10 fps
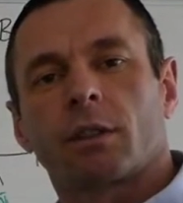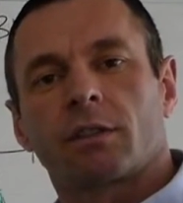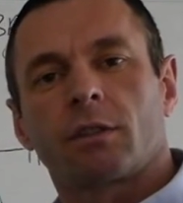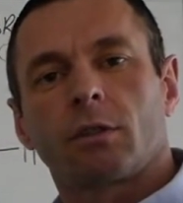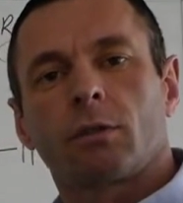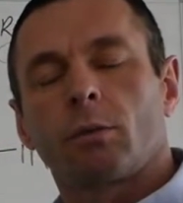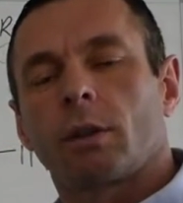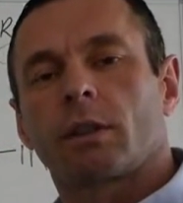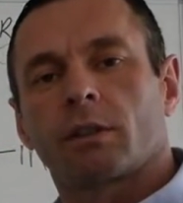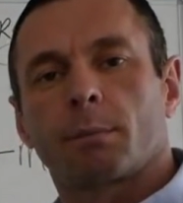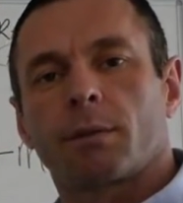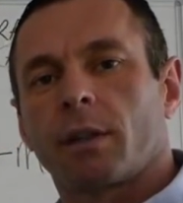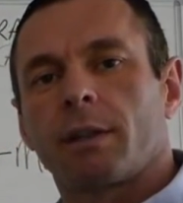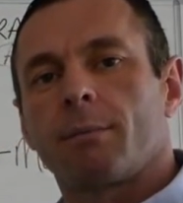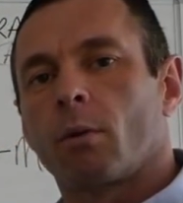it doesn't
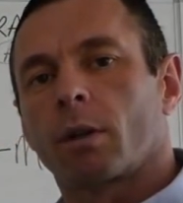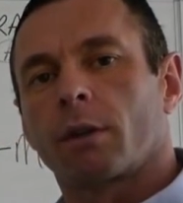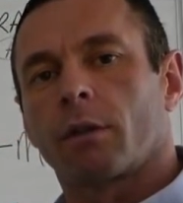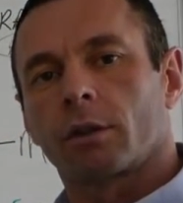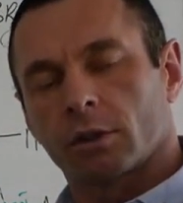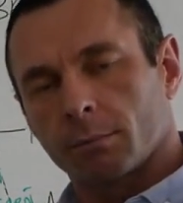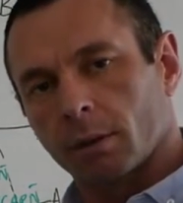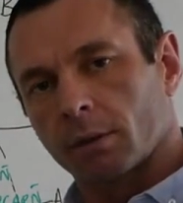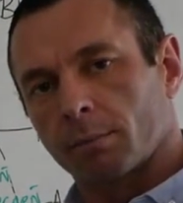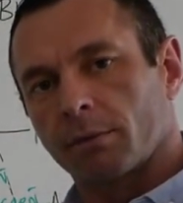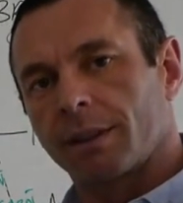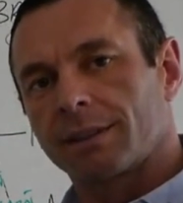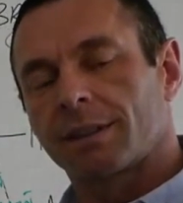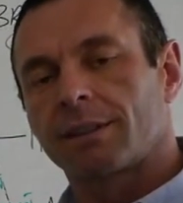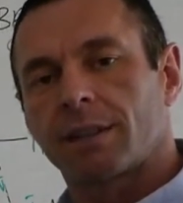provide motor function, but it
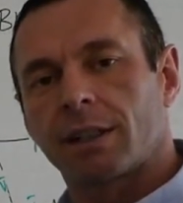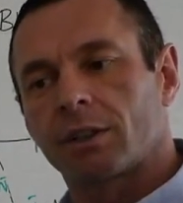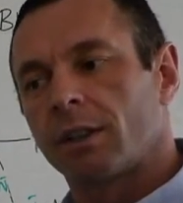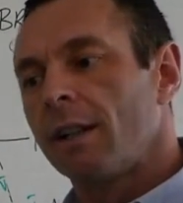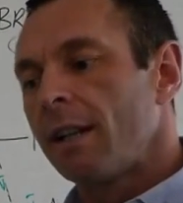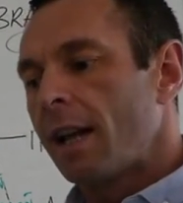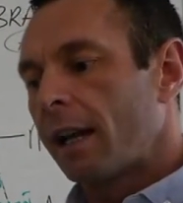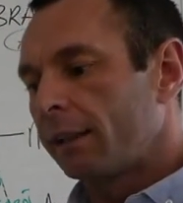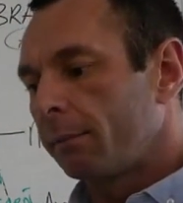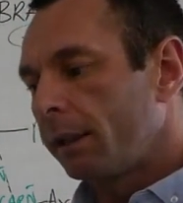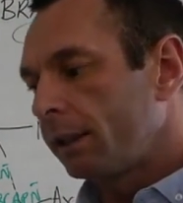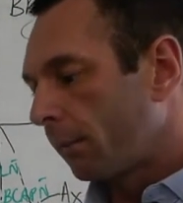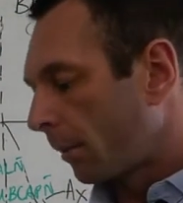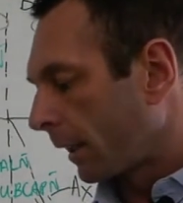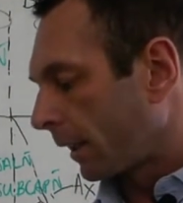provides sensation. And the
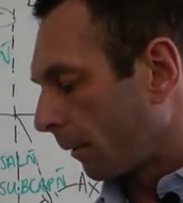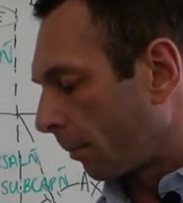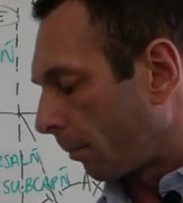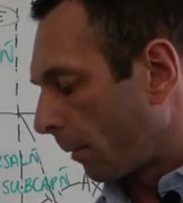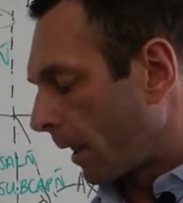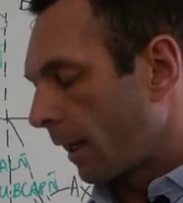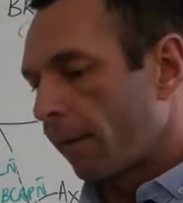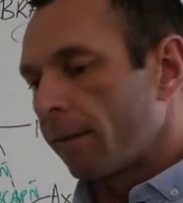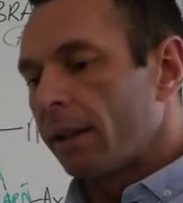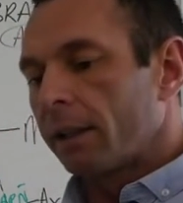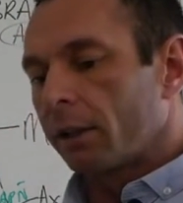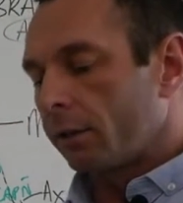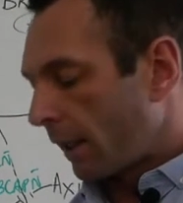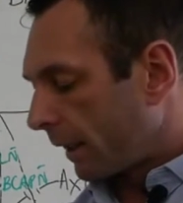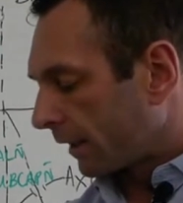medial brachial
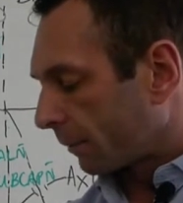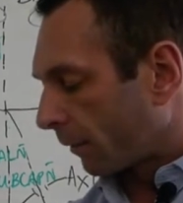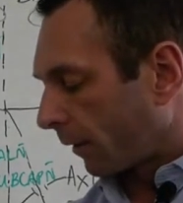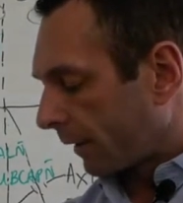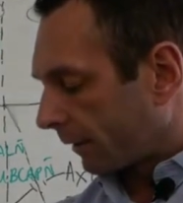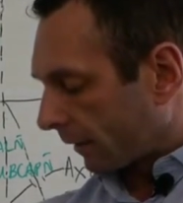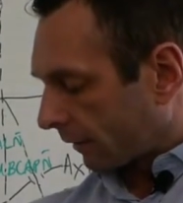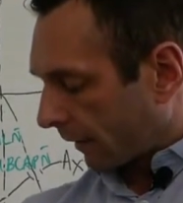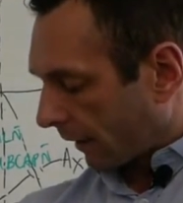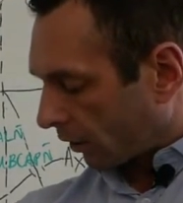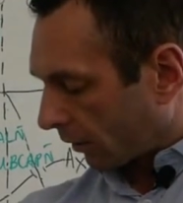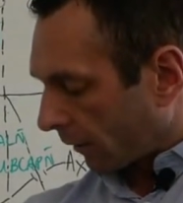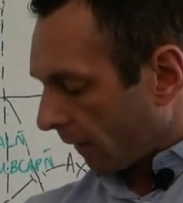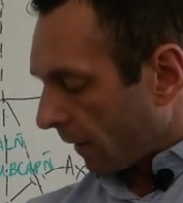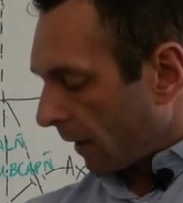cutaneous provides
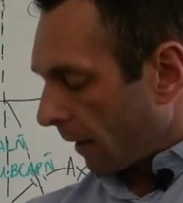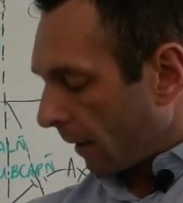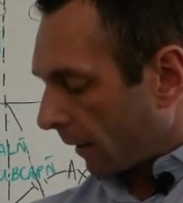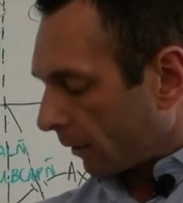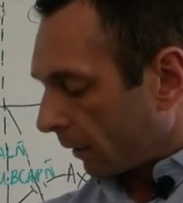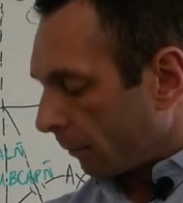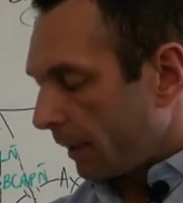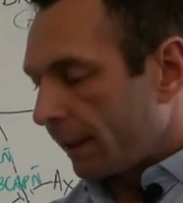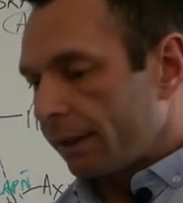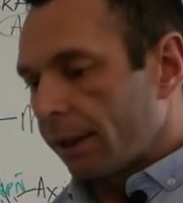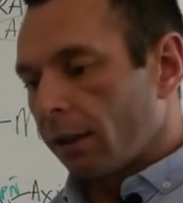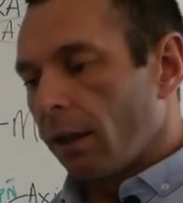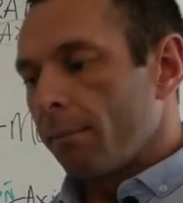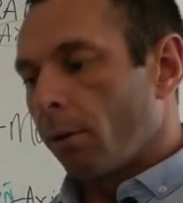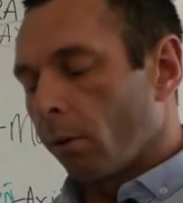sensation to the medial
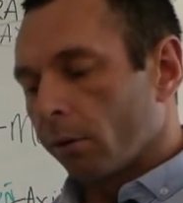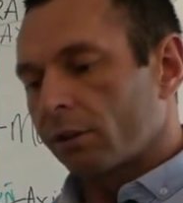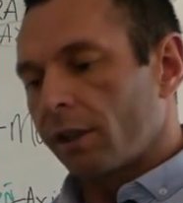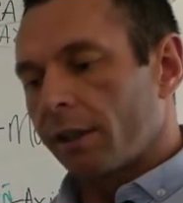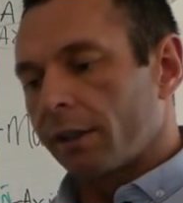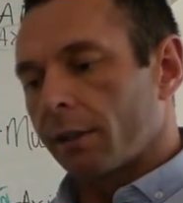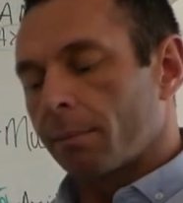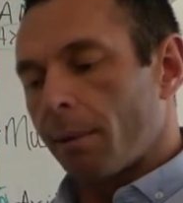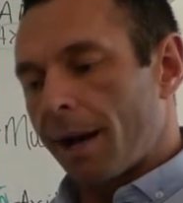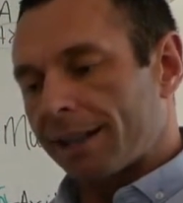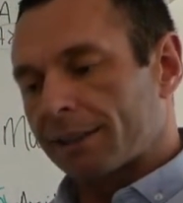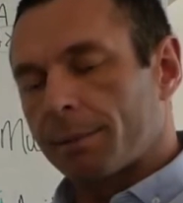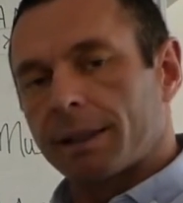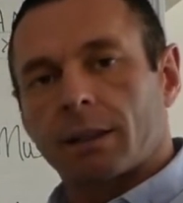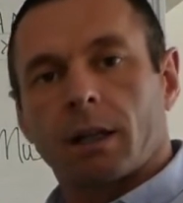posterior
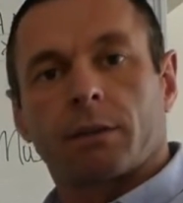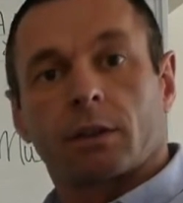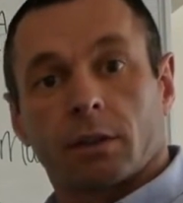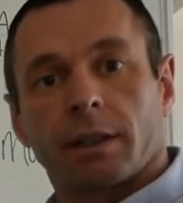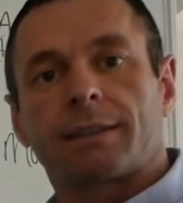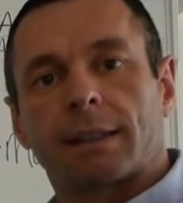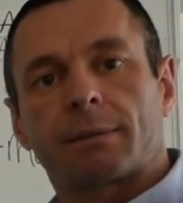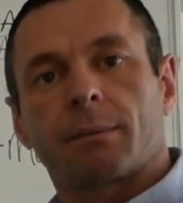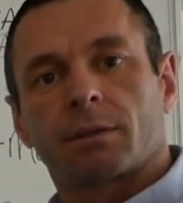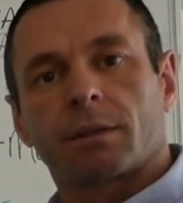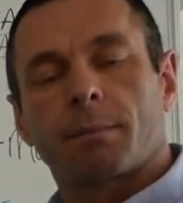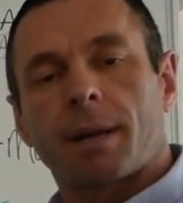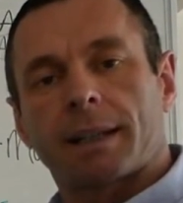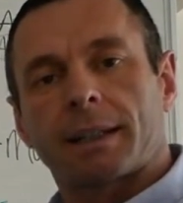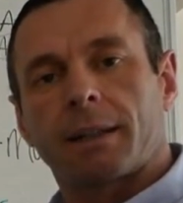aspect of the triceps muscle
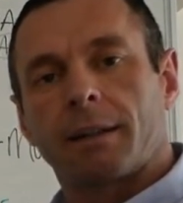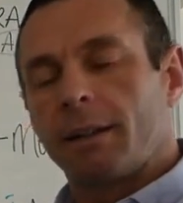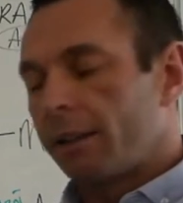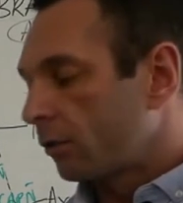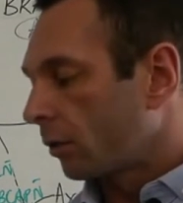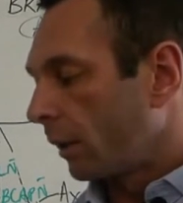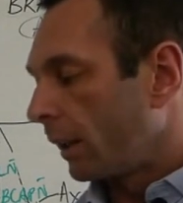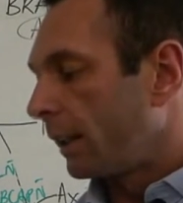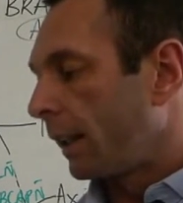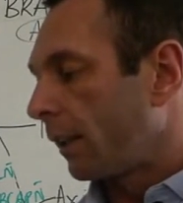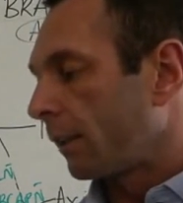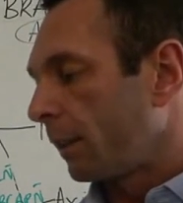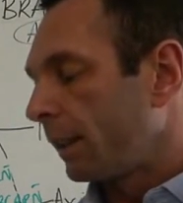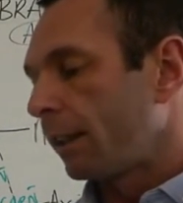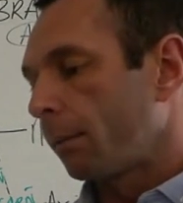back here. So in here, the
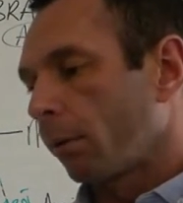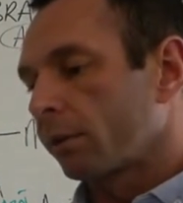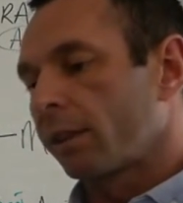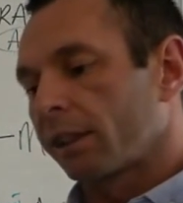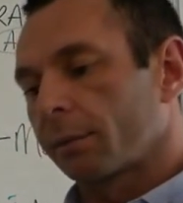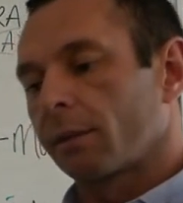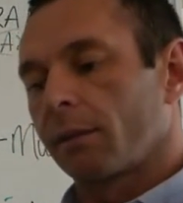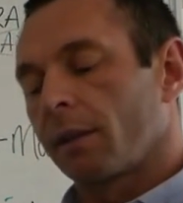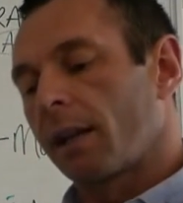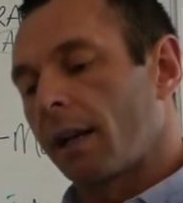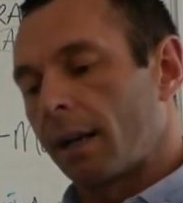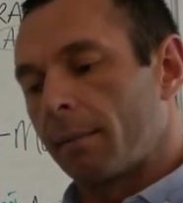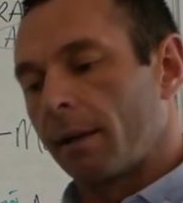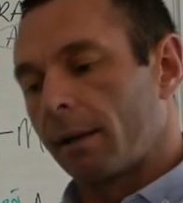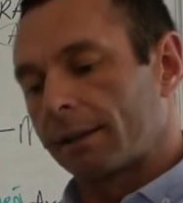medial posterior aspect of the
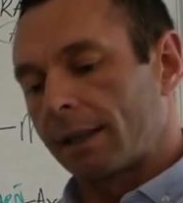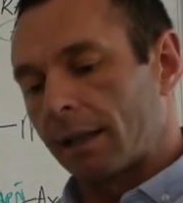arm here, like